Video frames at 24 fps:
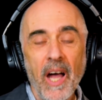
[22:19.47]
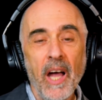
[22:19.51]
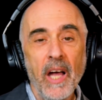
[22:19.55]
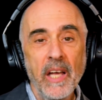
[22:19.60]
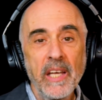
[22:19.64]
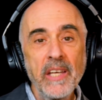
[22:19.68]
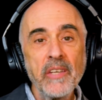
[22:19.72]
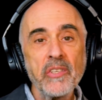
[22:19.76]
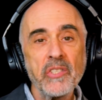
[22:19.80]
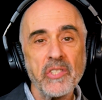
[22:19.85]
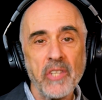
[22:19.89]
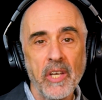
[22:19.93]

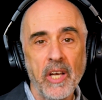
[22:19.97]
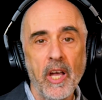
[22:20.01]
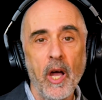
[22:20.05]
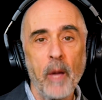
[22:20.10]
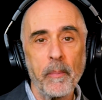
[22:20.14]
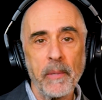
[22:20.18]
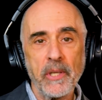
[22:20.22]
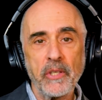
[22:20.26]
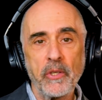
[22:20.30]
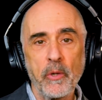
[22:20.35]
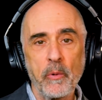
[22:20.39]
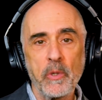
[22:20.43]
he's
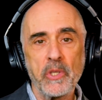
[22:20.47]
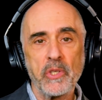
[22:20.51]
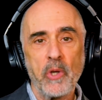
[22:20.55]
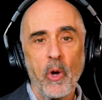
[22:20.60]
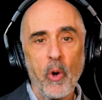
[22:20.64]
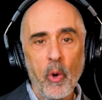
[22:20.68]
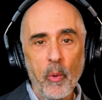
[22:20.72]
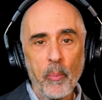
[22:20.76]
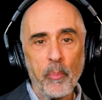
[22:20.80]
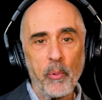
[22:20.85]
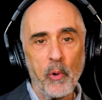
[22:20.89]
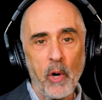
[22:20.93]
succumbing to his
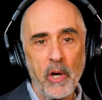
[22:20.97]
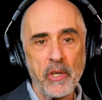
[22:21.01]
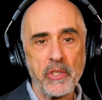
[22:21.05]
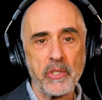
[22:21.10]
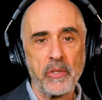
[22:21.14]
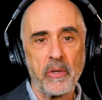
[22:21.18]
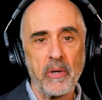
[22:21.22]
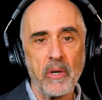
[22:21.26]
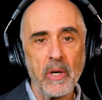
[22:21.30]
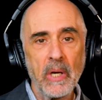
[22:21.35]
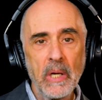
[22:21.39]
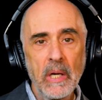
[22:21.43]
own
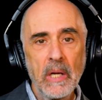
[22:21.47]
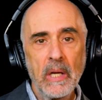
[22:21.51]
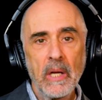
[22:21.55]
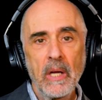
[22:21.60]
pressure